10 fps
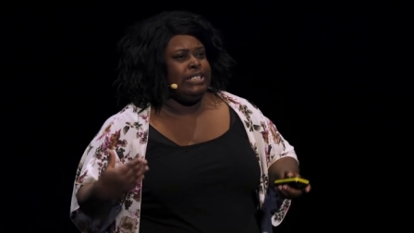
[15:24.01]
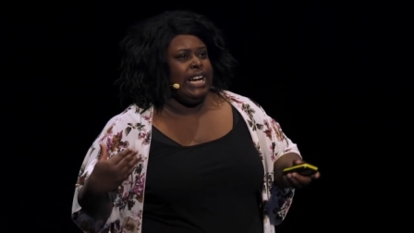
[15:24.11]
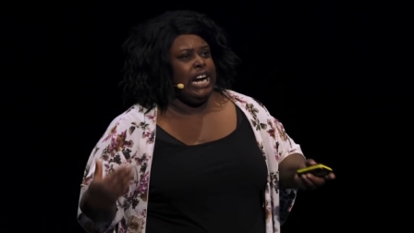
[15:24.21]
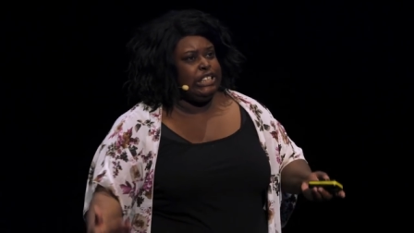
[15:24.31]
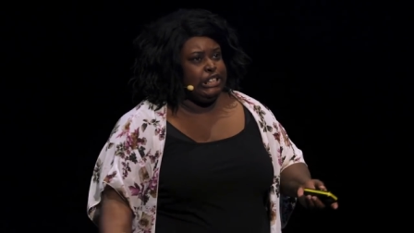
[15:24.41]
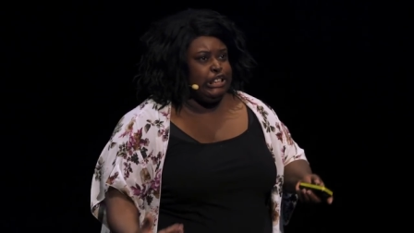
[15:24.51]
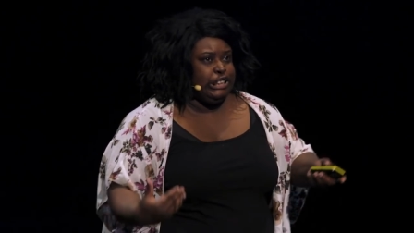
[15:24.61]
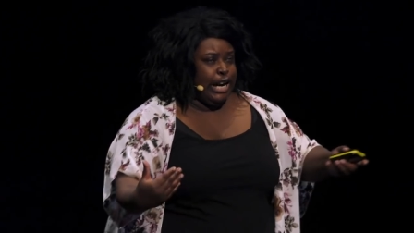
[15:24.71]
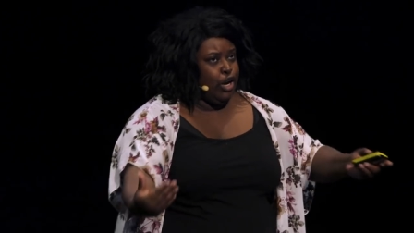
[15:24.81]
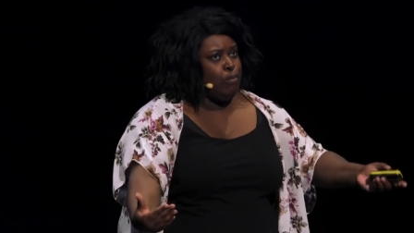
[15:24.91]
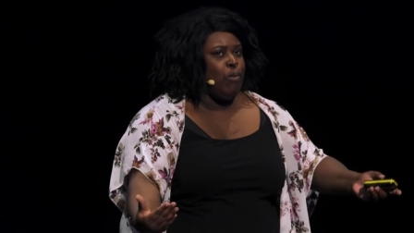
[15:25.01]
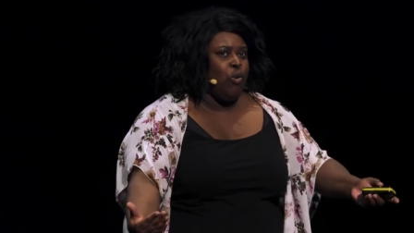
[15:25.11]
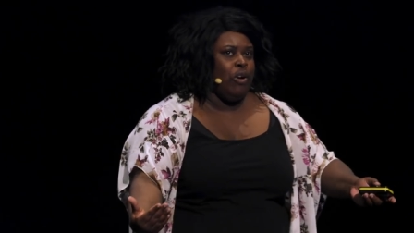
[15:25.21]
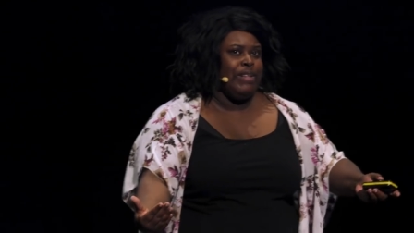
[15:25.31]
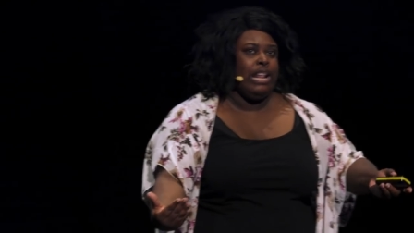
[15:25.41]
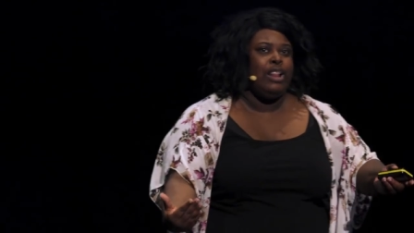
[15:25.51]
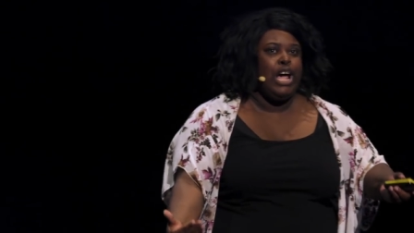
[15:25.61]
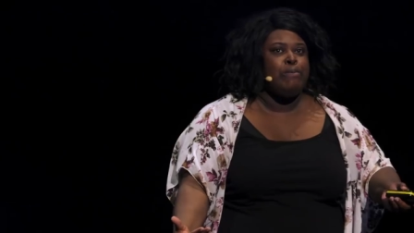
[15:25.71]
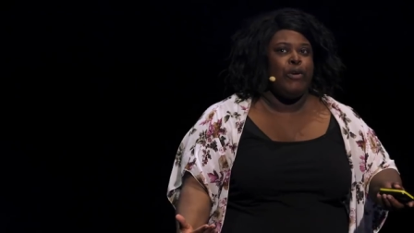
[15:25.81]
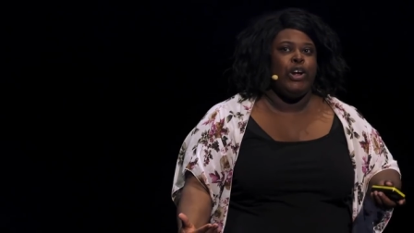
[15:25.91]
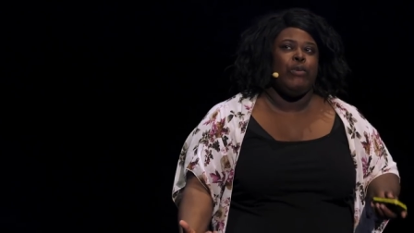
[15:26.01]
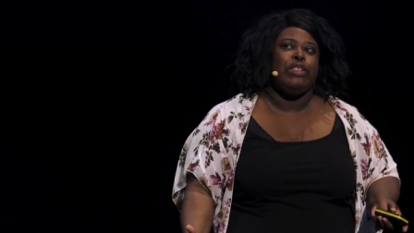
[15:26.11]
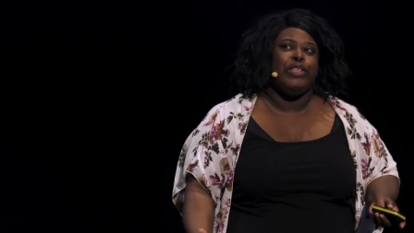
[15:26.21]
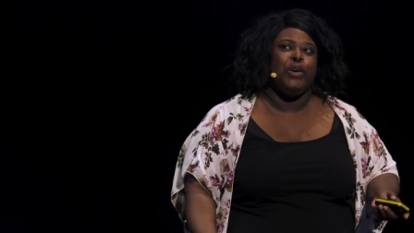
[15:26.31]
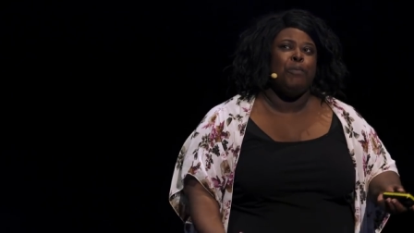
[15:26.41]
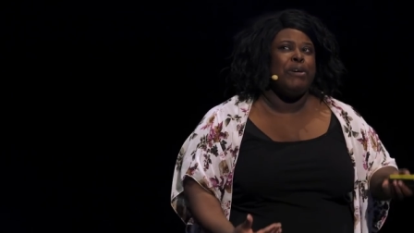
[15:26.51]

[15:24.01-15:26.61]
to actually share more of that library with you.